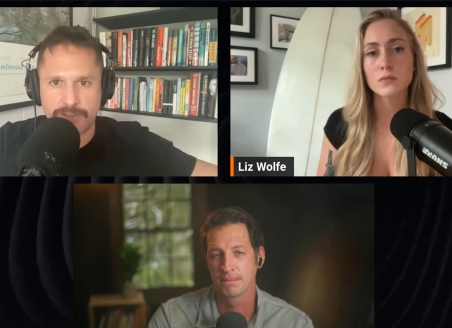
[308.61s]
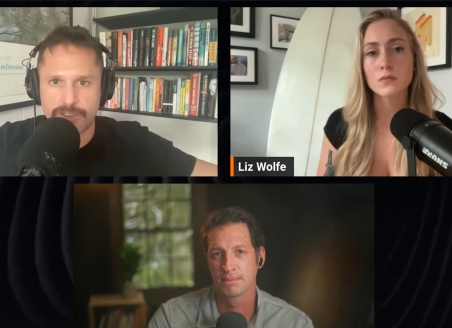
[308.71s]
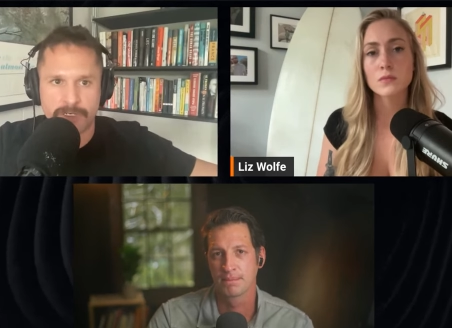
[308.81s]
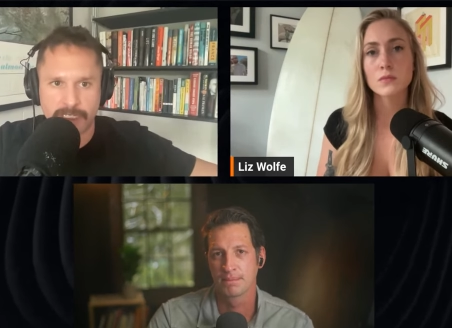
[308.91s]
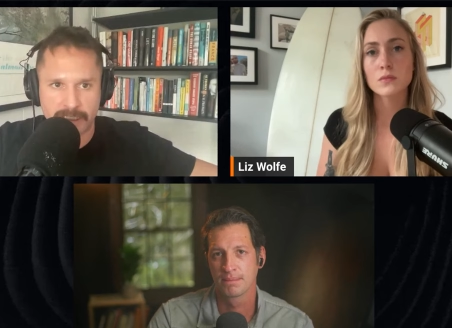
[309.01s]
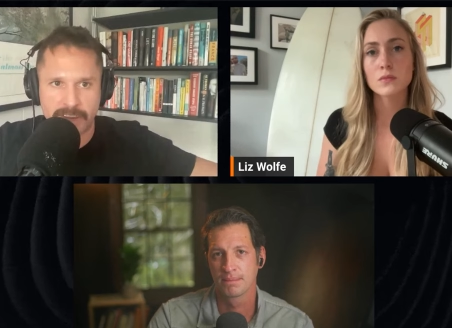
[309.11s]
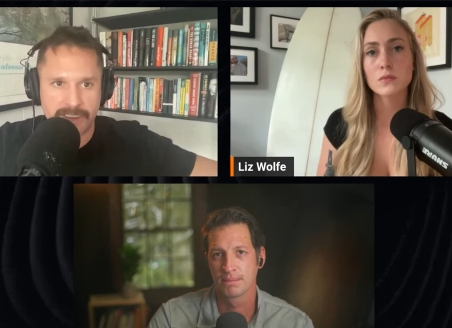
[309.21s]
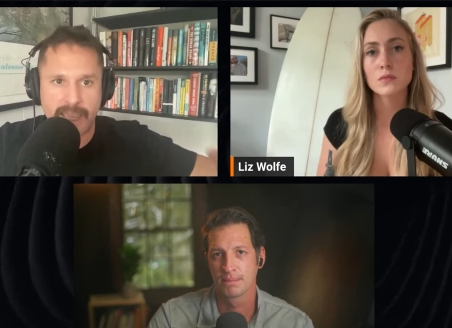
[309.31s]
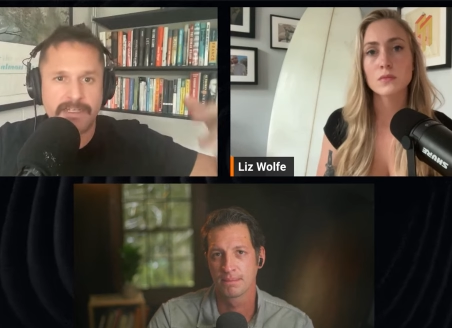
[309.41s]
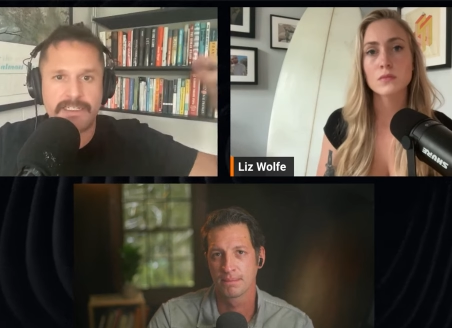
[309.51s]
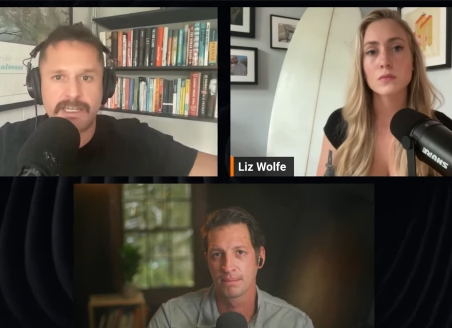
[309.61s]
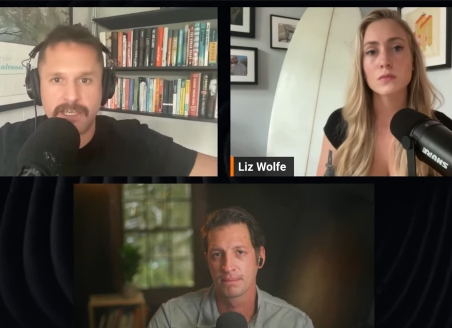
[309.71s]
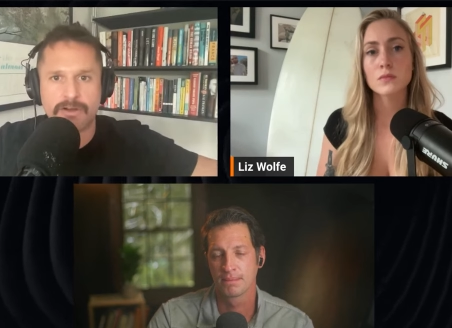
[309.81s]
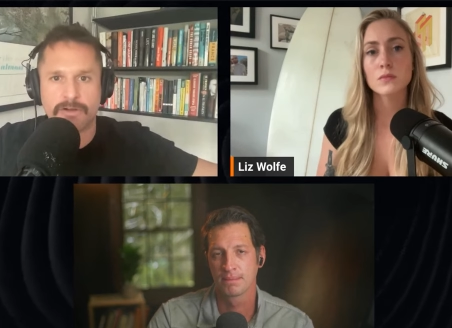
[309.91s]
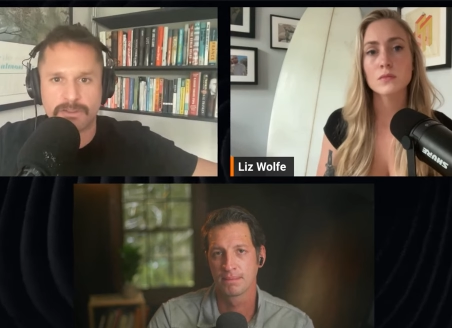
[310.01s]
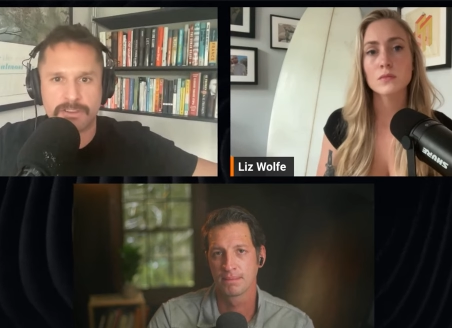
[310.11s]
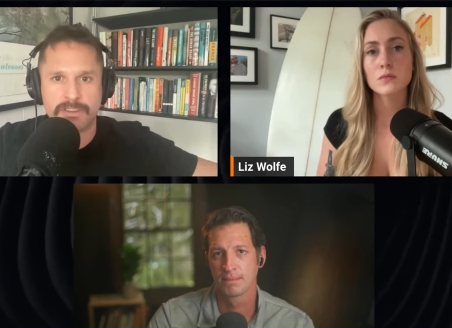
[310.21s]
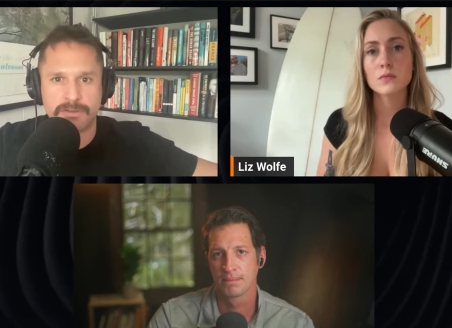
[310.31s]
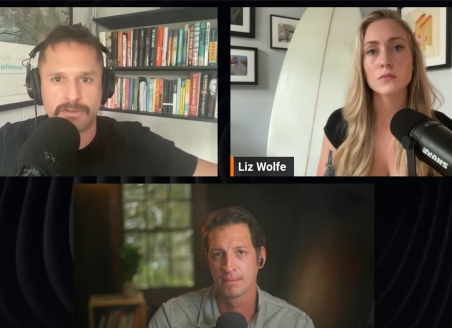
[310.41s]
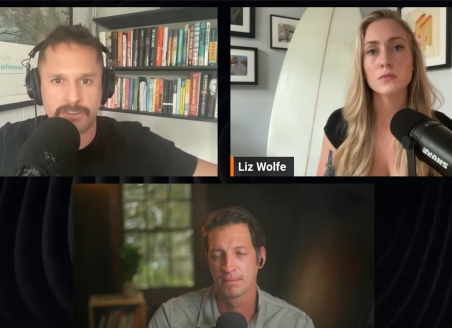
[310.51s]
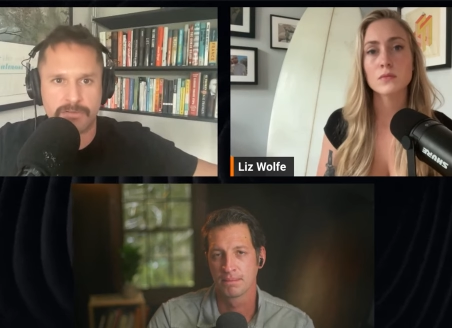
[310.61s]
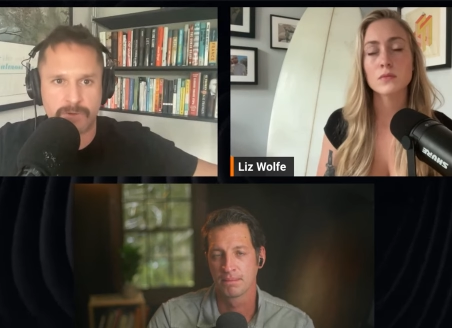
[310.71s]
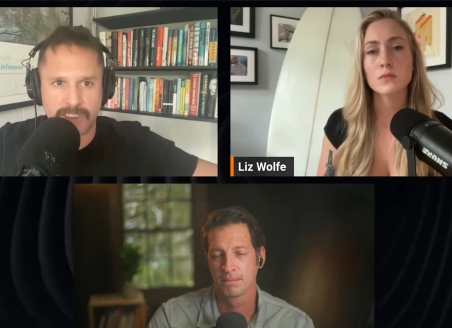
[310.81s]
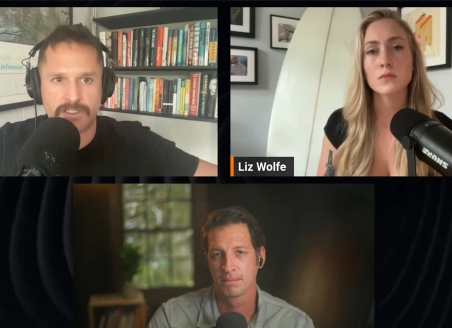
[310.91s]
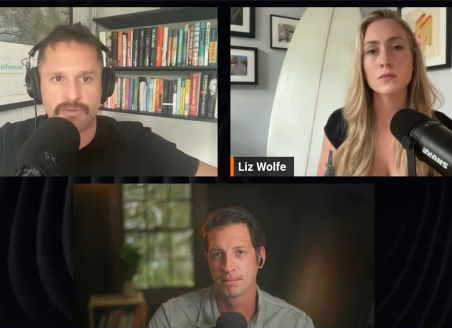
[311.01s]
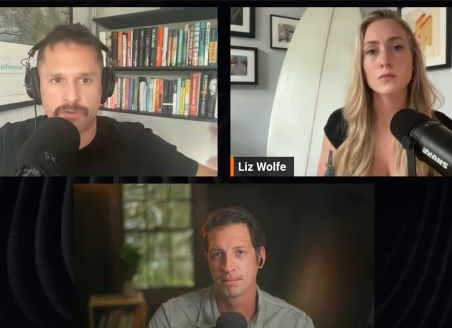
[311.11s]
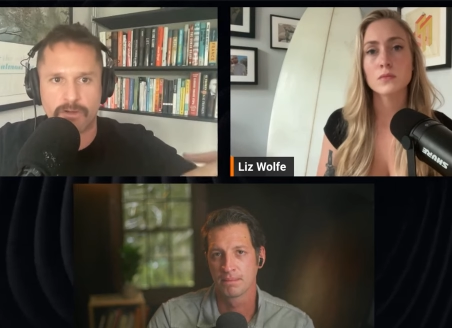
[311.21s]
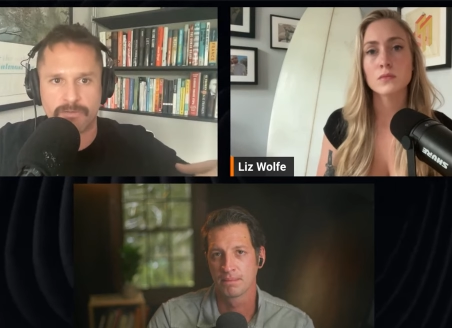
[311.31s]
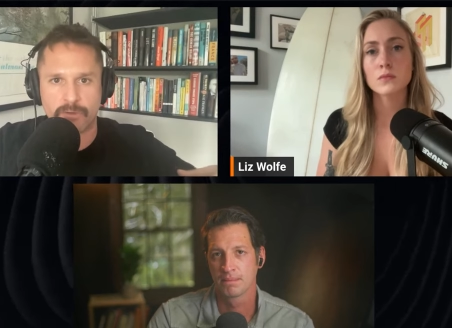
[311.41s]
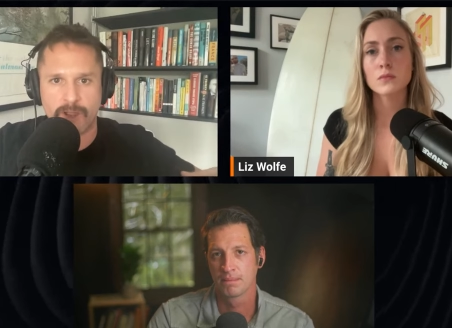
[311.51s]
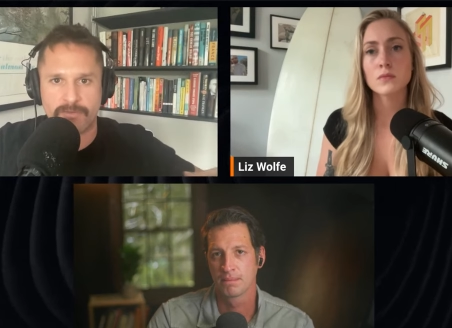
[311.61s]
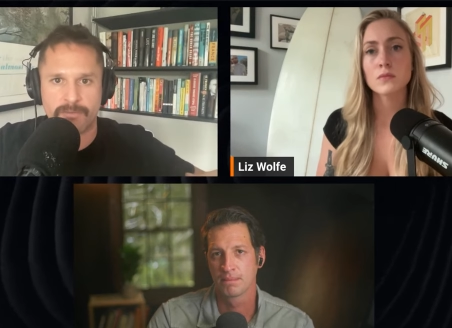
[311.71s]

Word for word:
Speaker 1: And it takes years to wrest control of it away from them.